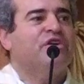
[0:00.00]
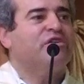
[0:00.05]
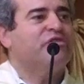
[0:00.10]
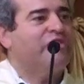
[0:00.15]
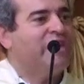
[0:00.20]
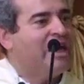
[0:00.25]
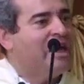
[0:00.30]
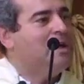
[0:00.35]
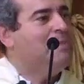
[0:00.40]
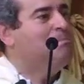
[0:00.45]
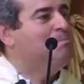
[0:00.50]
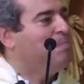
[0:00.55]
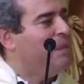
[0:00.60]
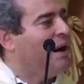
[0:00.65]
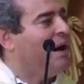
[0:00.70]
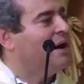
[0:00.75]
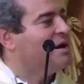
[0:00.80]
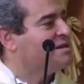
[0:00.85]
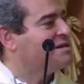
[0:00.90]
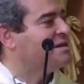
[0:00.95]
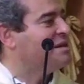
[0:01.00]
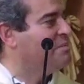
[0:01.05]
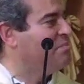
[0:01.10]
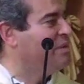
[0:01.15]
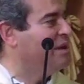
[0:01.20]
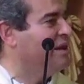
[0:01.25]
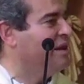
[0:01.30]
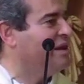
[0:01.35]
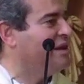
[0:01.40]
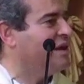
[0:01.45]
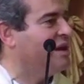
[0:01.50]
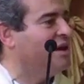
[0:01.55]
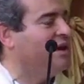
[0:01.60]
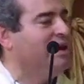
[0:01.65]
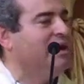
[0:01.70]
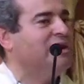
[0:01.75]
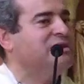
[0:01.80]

of impassibility.